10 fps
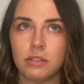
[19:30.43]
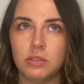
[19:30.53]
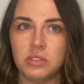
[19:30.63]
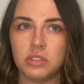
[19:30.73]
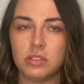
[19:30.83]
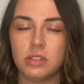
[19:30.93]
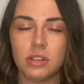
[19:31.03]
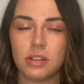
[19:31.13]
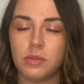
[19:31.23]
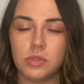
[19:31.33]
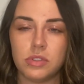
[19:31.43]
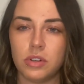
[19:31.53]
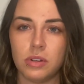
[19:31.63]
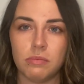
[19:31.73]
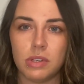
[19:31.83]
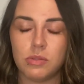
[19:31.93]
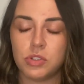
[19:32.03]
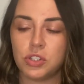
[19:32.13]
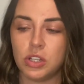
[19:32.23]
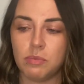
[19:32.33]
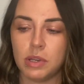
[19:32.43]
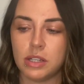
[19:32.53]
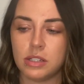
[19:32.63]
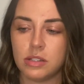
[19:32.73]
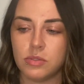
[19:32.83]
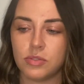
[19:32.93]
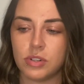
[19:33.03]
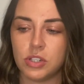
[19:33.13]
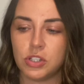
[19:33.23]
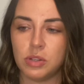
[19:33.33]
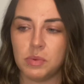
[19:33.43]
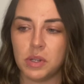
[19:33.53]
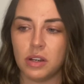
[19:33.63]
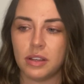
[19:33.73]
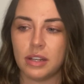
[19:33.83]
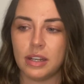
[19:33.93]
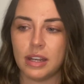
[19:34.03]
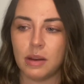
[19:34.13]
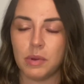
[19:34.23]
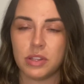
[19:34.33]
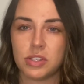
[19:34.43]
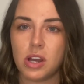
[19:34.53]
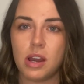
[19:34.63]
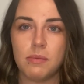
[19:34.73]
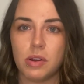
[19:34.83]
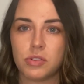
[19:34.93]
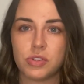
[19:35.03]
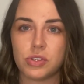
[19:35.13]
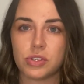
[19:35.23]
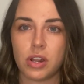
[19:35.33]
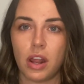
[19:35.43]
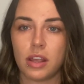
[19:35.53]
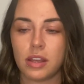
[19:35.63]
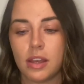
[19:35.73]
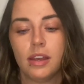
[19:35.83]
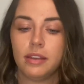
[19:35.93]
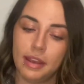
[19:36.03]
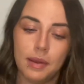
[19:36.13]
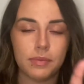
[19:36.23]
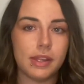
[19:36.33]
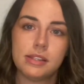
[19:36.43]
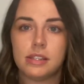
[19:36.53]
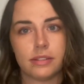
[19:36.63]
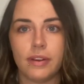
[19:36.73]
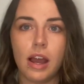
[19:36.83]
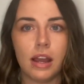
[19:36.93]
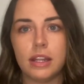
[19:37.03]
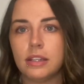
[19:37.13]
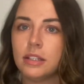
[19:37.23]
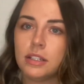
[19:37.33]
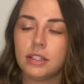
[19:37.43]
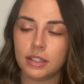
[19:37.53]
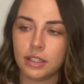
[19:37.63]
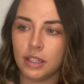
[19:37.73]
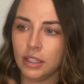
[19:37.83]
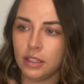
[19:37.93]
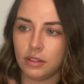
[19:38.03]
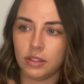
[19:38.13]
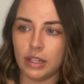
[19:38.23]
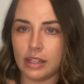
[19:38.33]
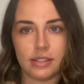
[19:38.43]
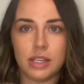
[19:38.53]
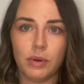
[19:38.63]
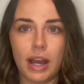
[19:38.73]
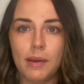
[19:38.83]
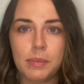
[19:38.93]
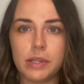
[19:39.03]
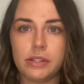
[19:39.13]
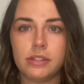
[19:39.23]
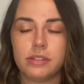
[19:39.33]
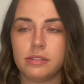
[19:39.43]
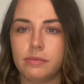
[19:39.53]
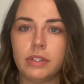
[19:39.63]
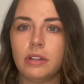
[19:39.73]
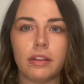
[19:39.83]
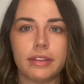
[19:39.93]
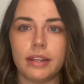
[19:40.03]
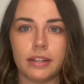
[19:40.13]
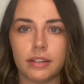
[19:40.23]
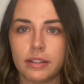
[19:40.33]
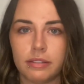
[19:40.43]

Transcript: it was dumb. It was stupid. It was really stupid. I look at it now, but at the time I was just like, yeah, this is fine. Let's see what happens. Nothing.